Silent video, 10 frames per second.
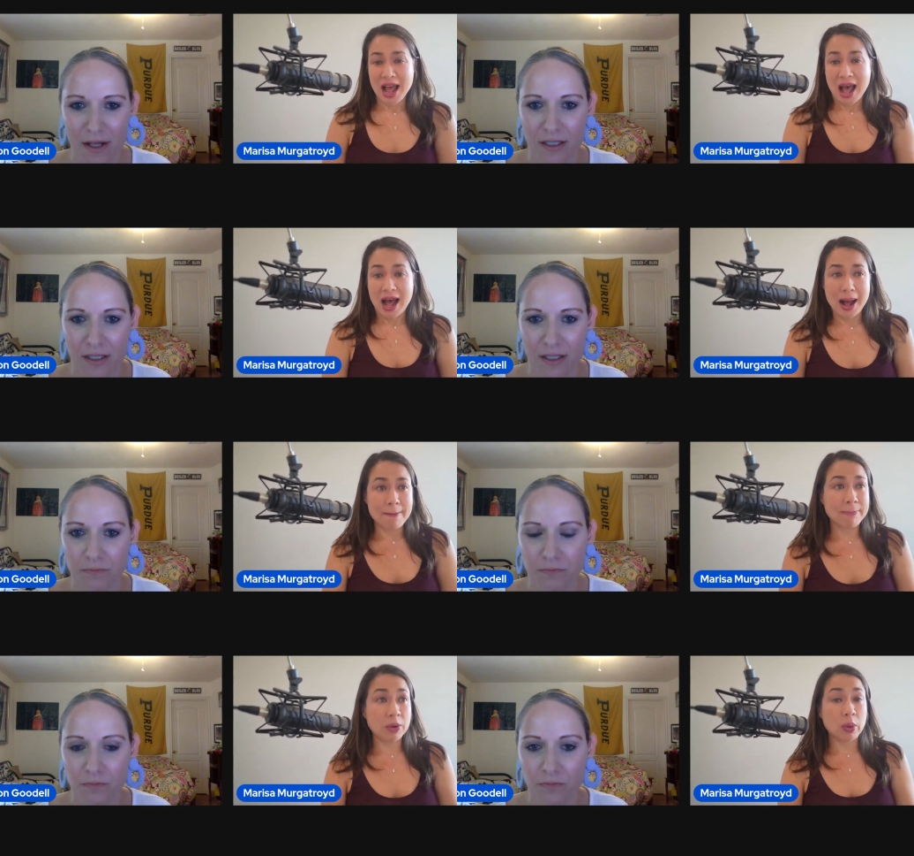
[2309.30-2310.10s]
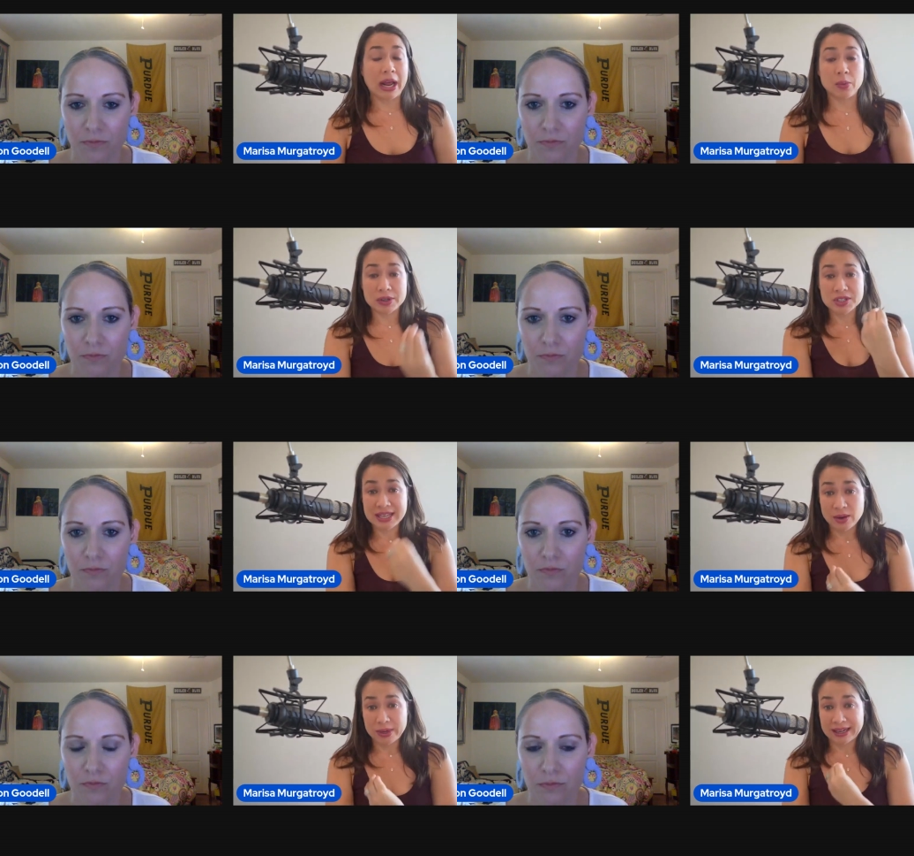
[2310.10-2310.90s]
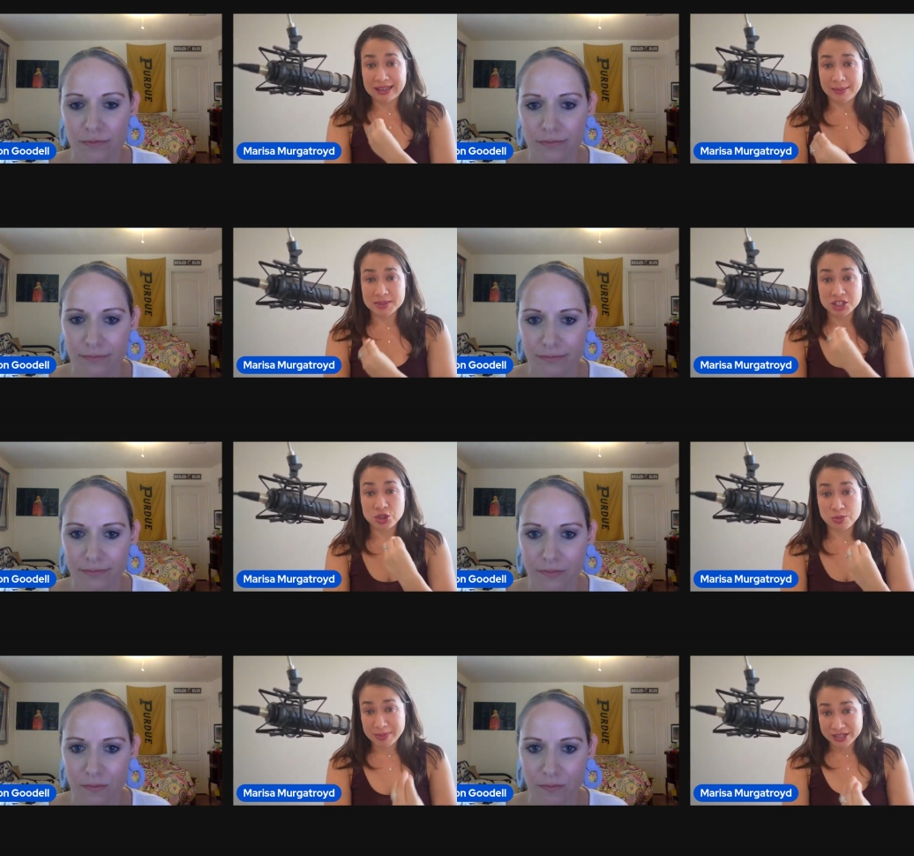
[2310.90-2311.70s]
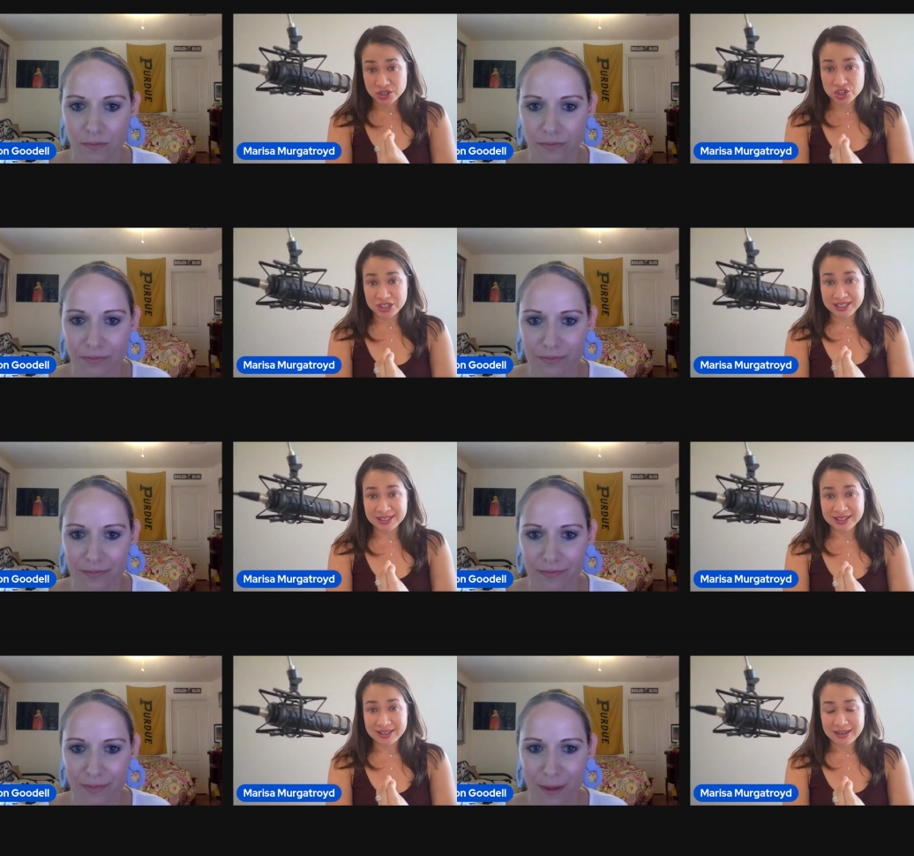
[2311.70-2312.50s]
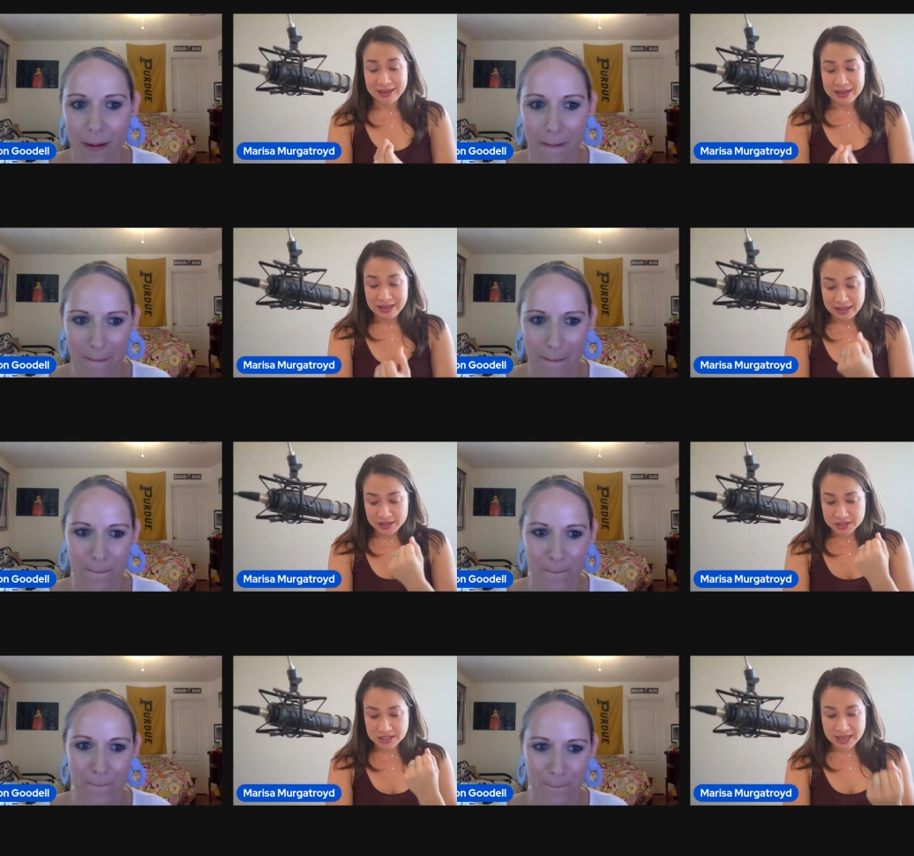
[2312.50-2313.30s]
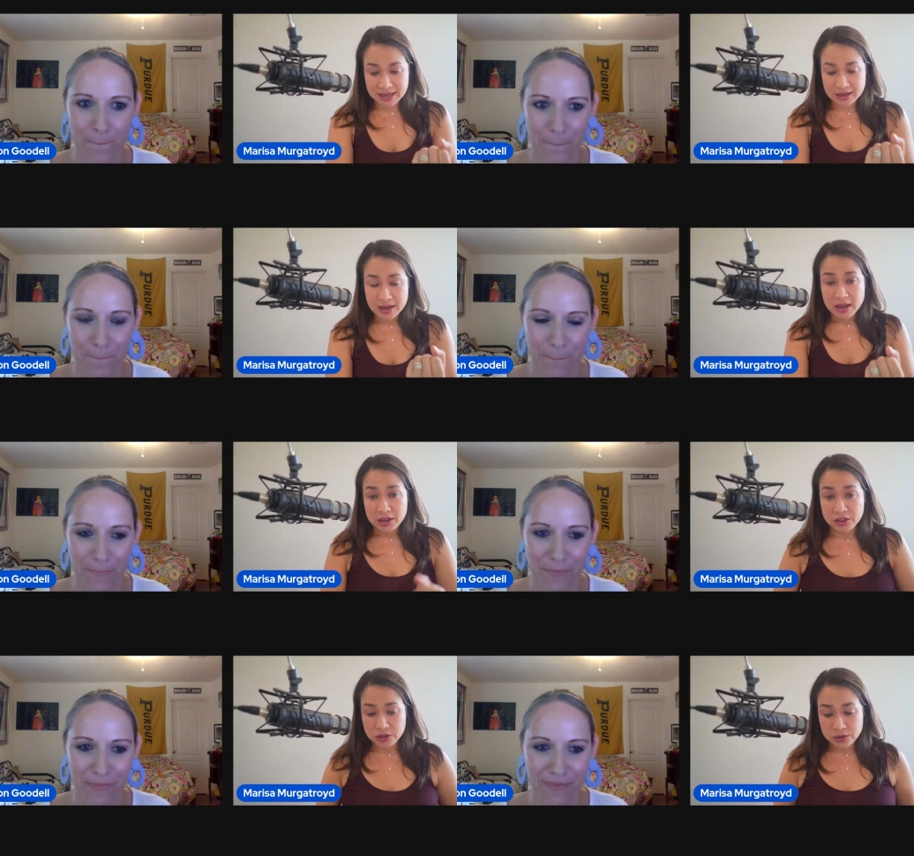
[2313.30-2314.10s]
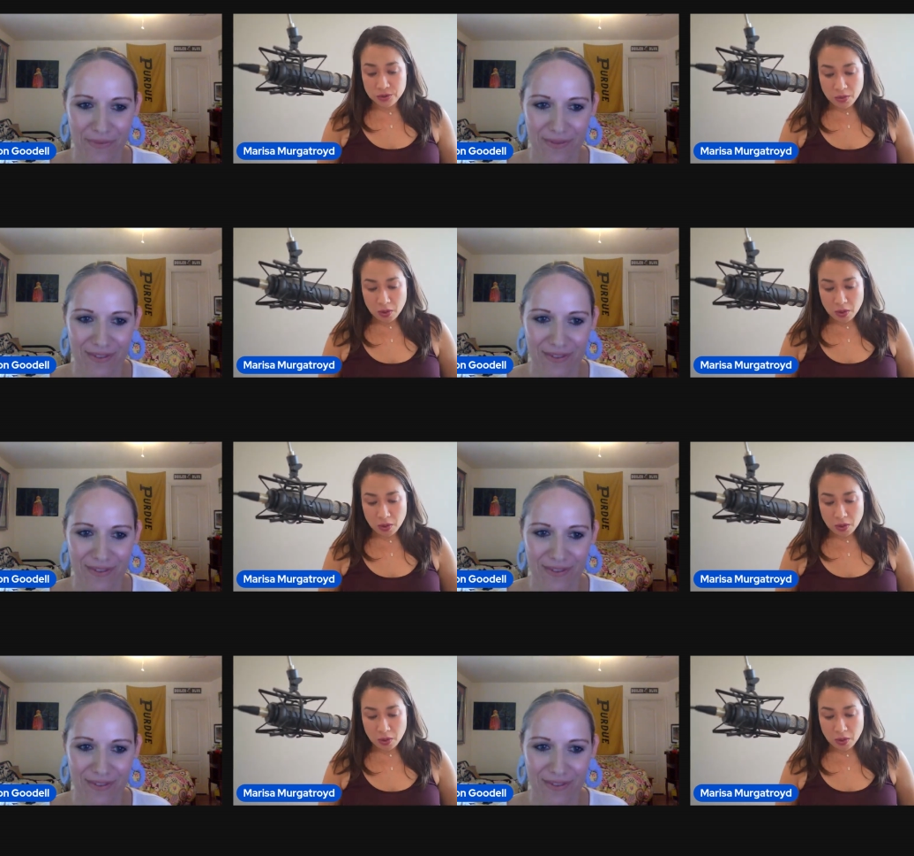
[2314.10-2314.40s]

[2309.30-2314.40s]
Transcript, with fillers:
Speaker 1: Um, but what I will say when it comes to messaging is that you